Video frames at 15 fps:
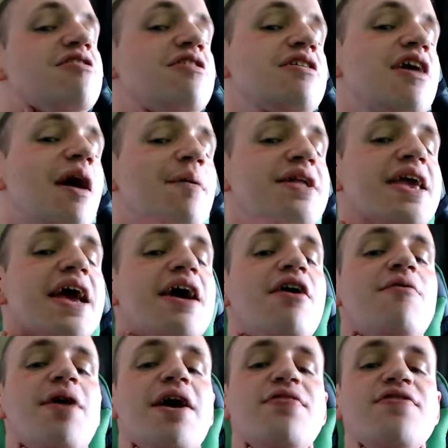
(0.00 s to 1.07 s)
I mean, yeah,
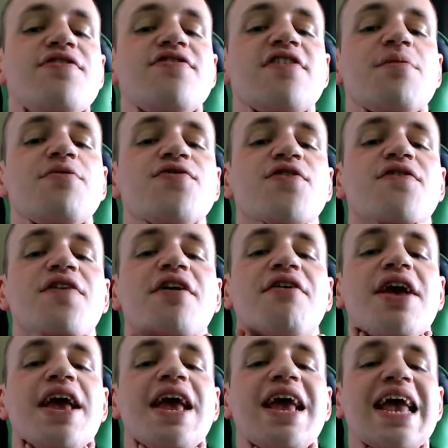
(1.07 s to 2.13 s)
around the stubble sort of area
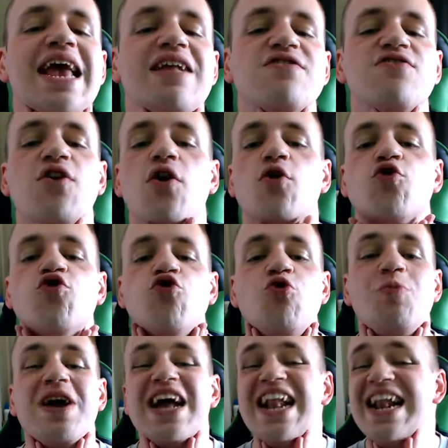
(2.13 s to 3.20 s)
here, it's not
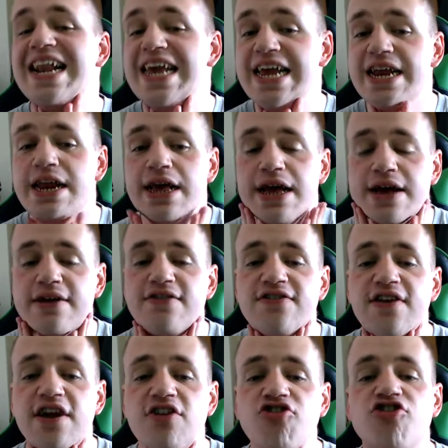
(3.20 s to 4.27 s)
super clean as
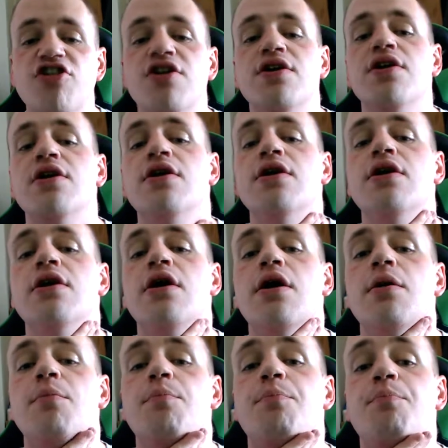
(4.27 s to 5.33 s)
such,
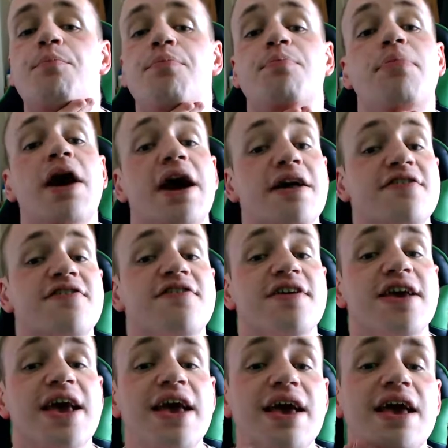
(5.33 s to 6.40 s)
but
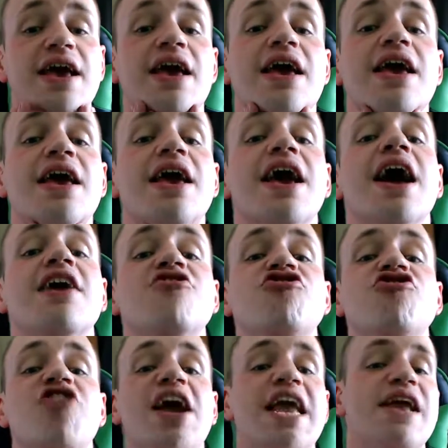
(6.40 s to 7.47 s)
it has
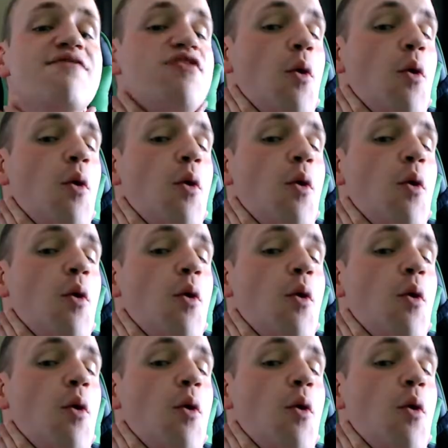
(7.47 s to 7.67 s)
shaved